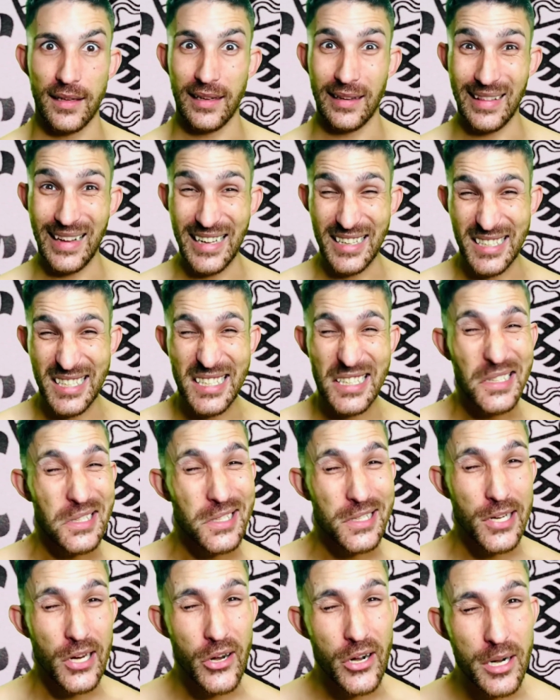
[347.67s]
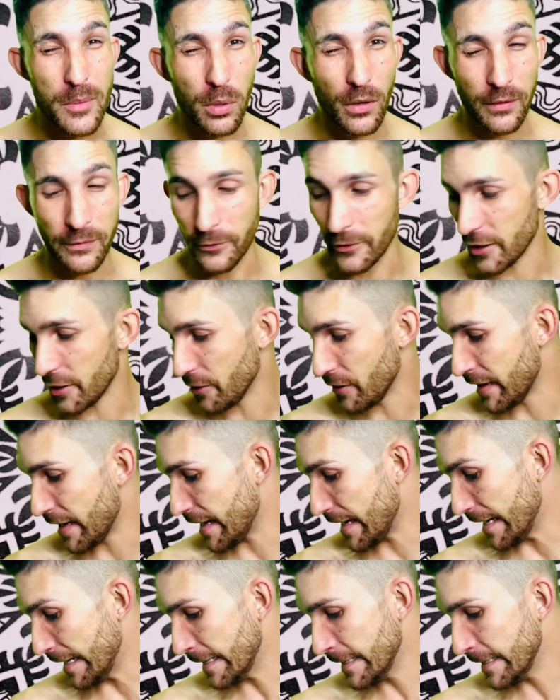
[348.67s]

That's terrible for your hair.